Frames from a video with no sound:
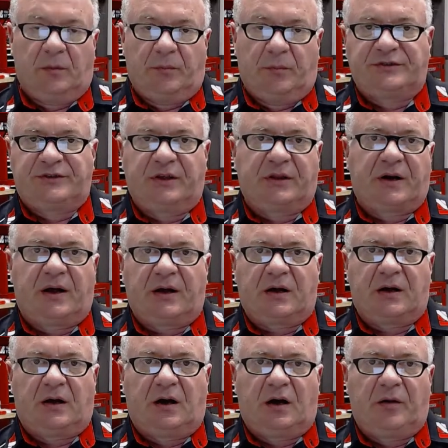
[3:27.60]

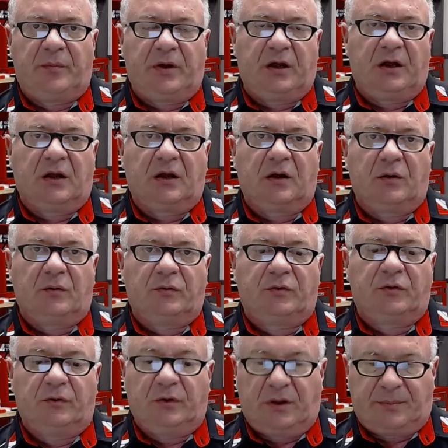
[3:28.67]
partzilla.com and go
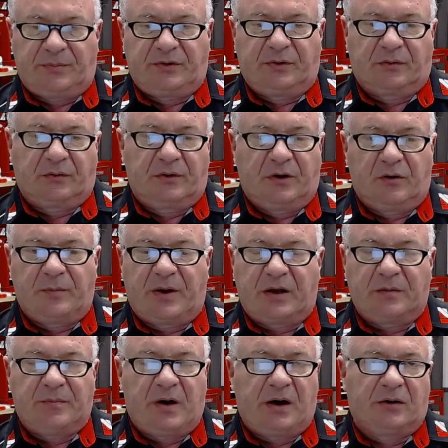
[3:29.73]
to that particular year make
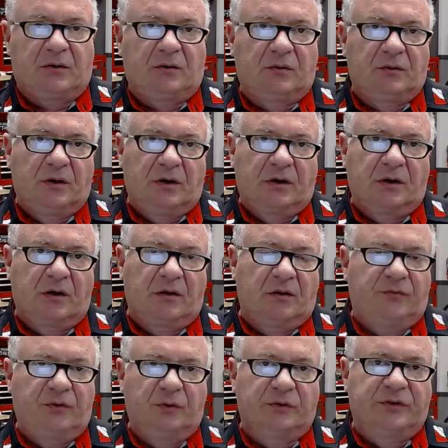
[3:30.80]
and model, go to the
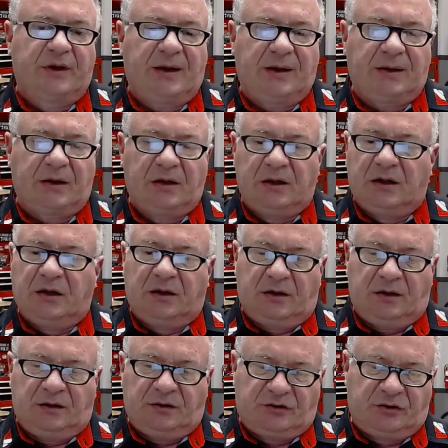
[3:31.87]
fuel tank,
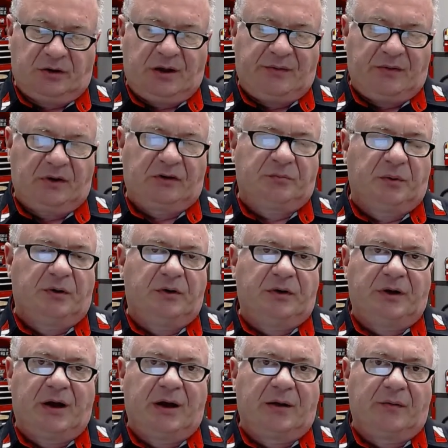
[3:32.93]
it should have an exploded
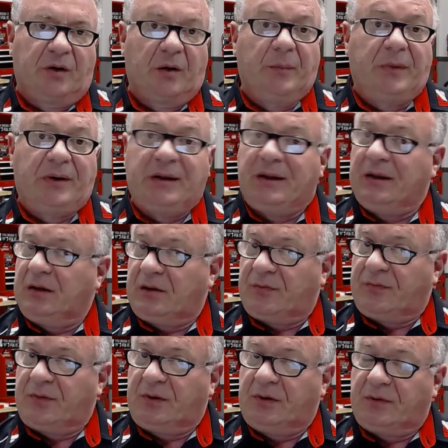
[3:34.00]
diagram. And
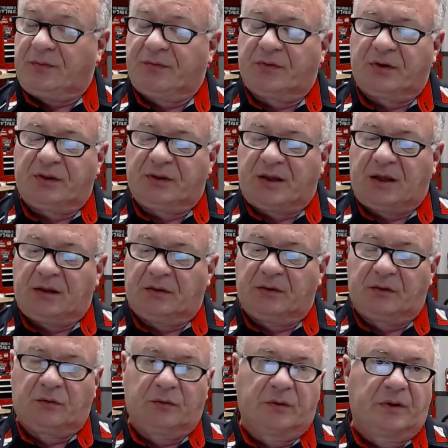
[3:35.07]
if if that
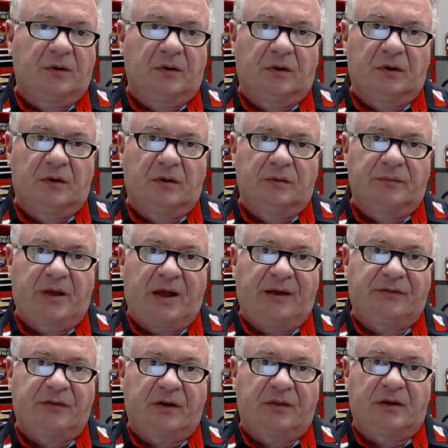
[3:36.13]
little uh,
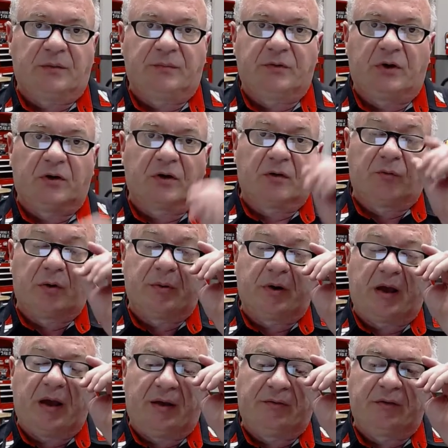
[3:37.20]
gasket that I'm talking rubber
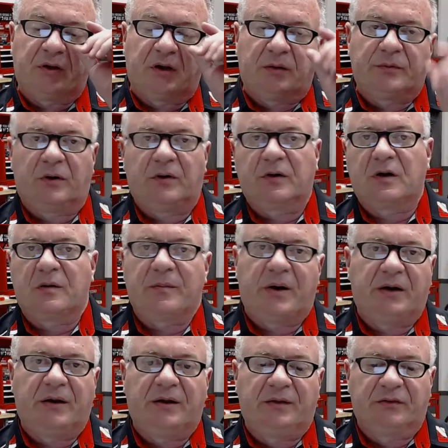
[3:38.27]
gasket I'm talking
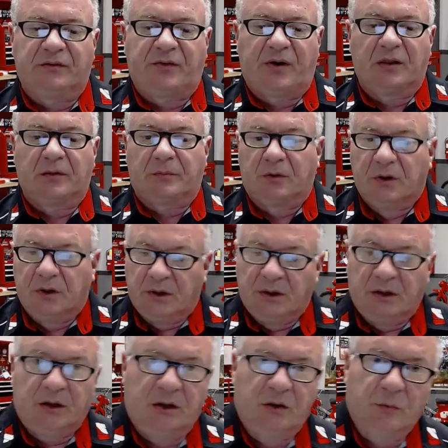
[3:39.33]
about is available,
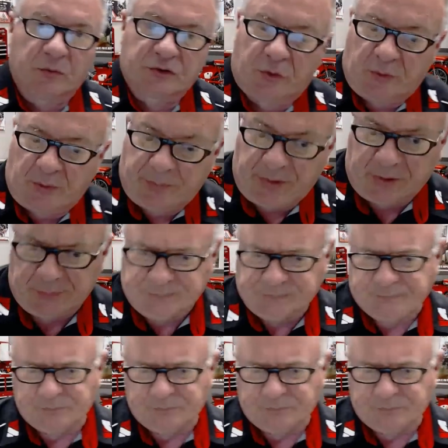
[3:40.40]
it will show up there.